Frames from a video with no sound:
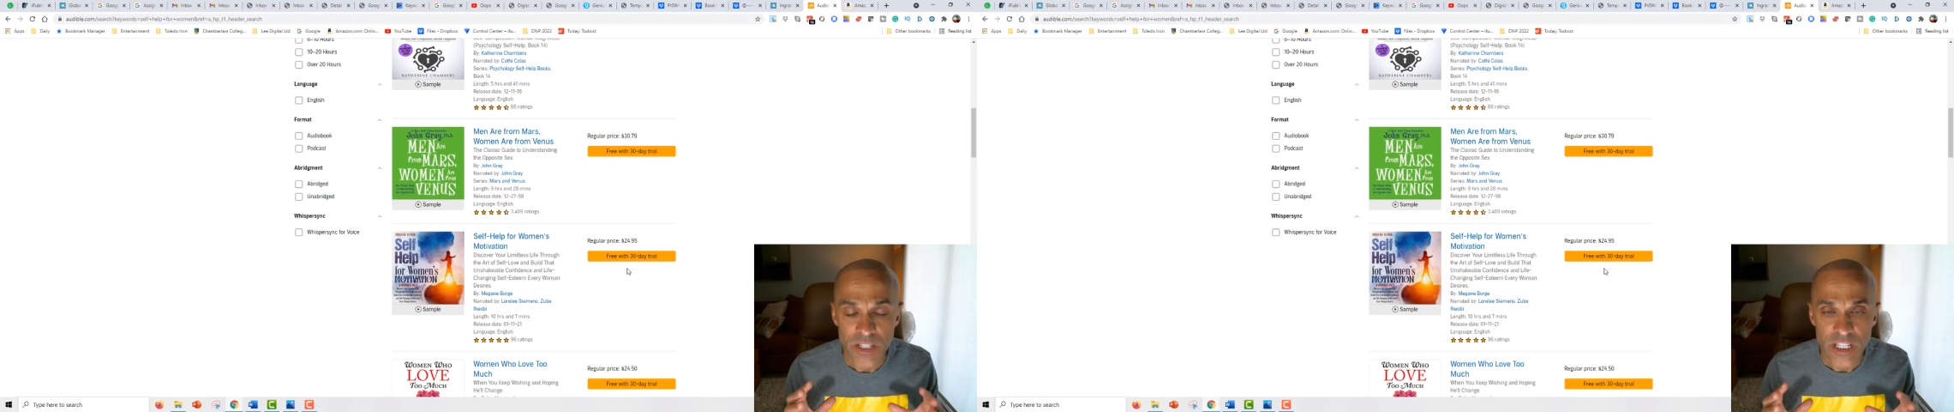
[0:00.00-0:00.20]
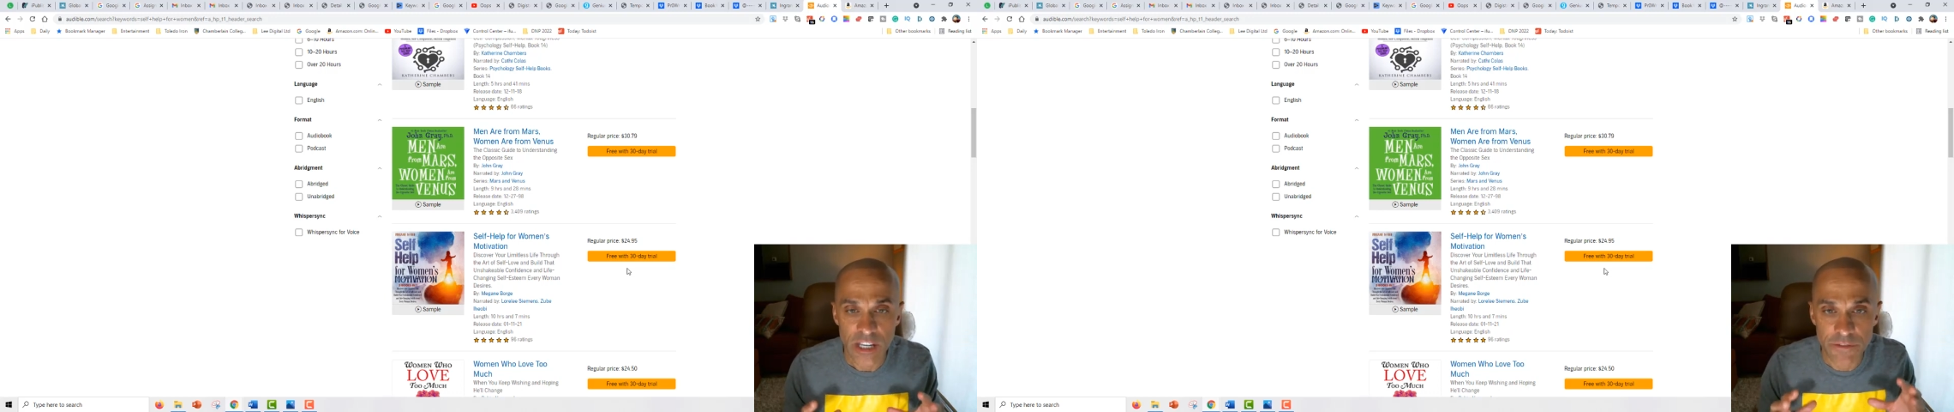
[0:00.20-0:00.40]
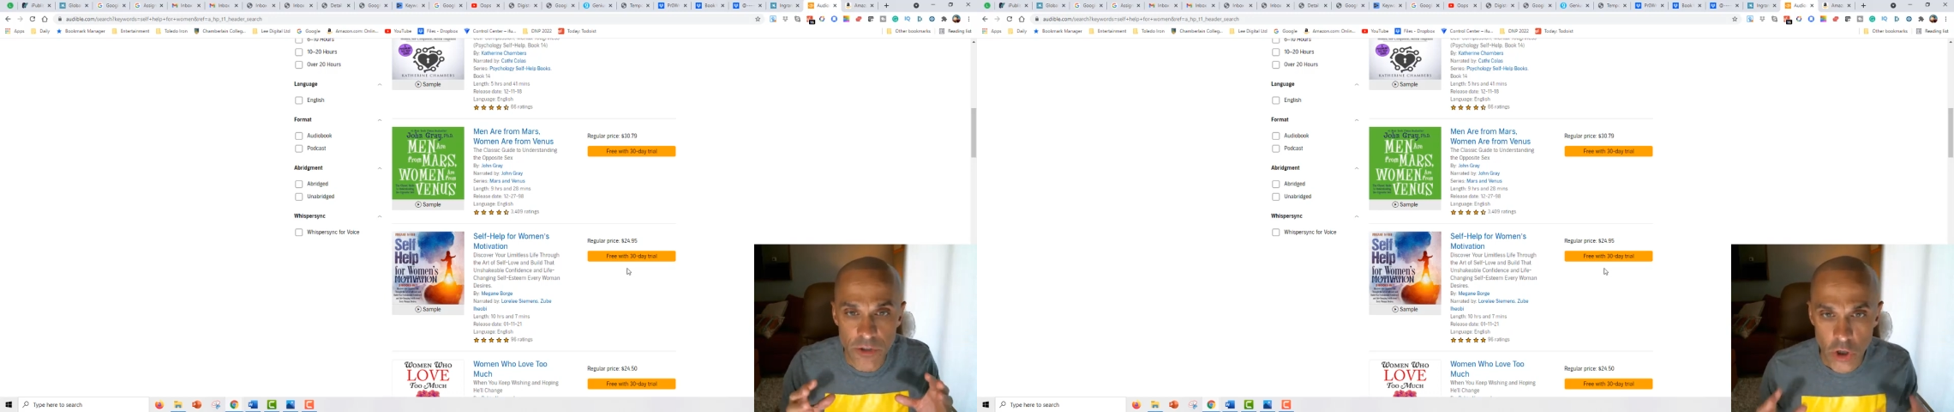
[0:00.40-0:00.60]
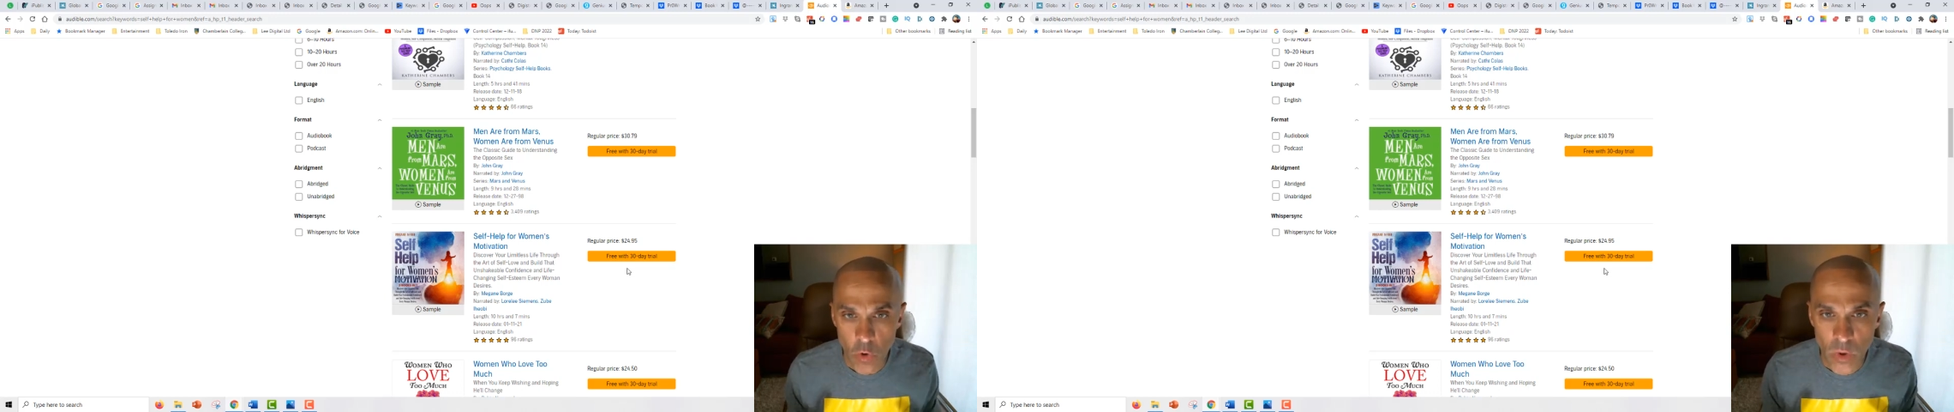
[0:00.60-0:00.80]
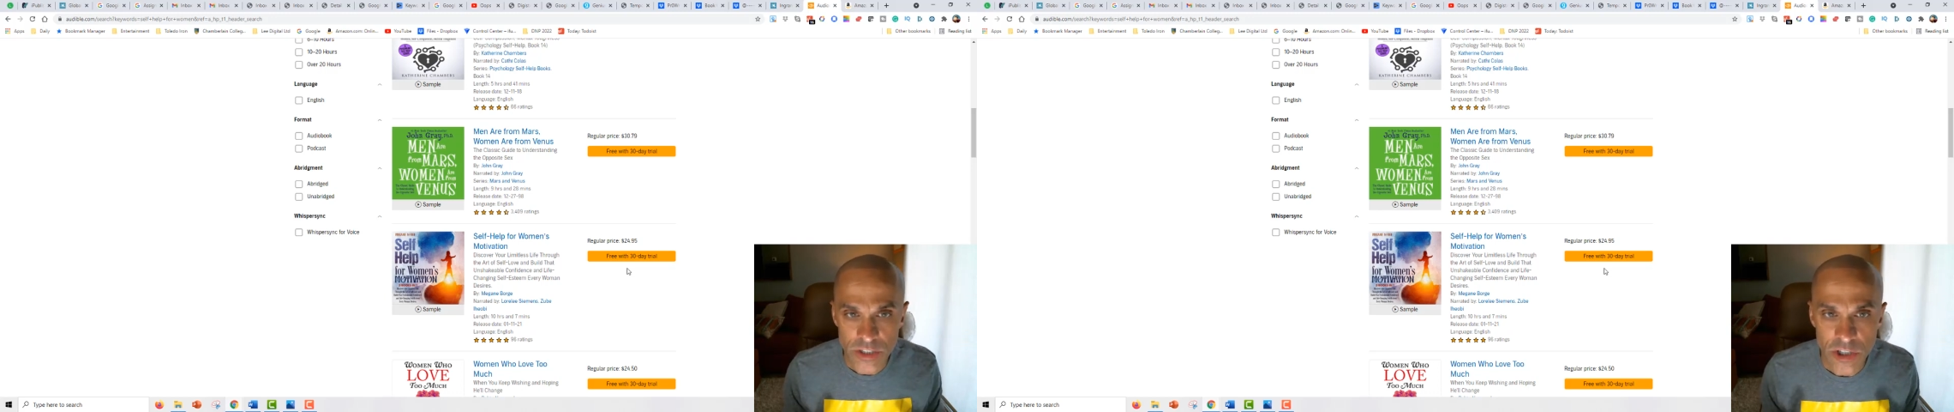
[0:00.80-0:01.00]
If you know
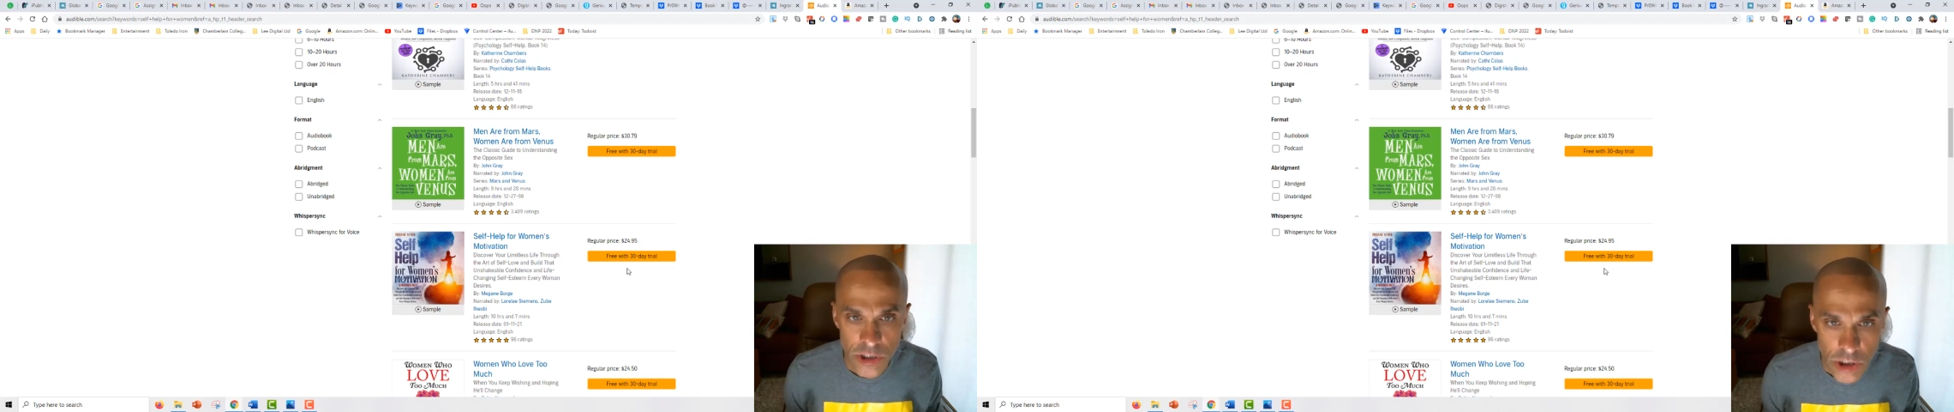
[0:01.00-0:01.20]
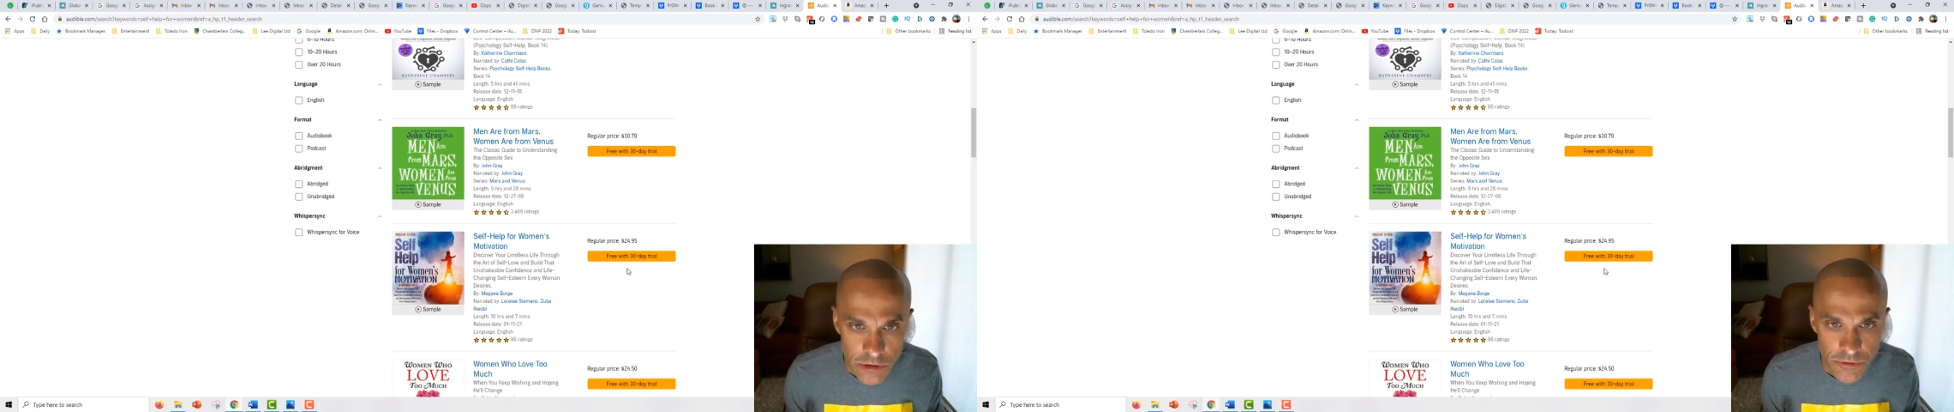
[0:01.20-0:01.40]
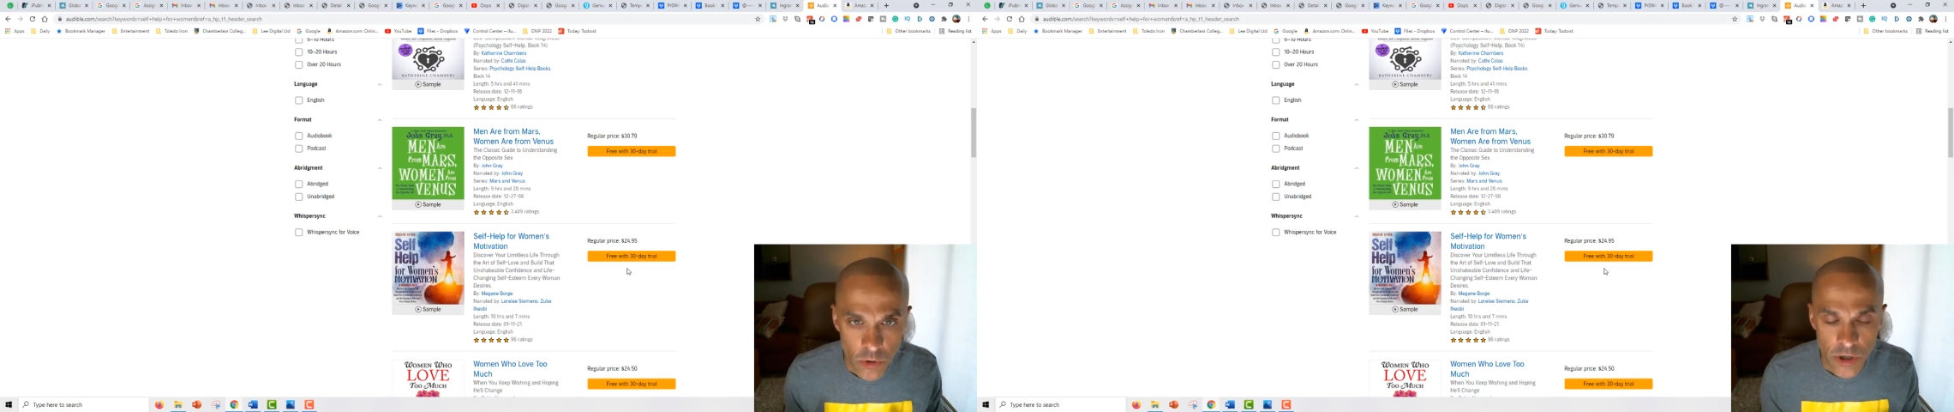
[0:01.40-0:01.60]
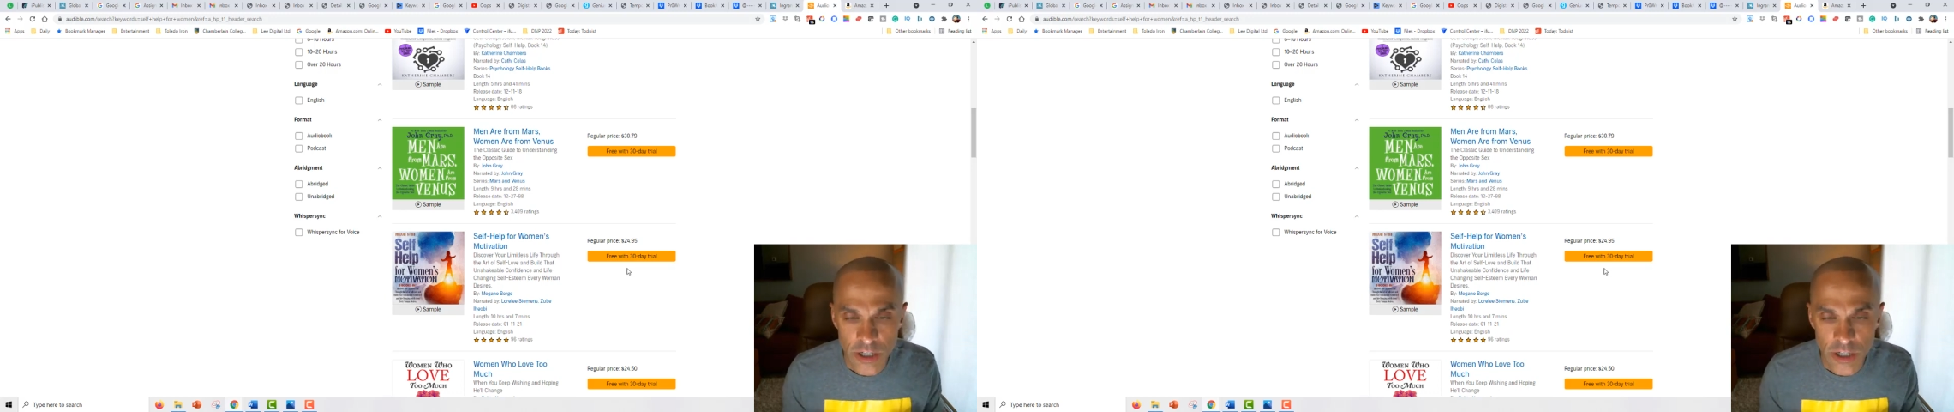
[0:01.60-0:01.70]
what to look for,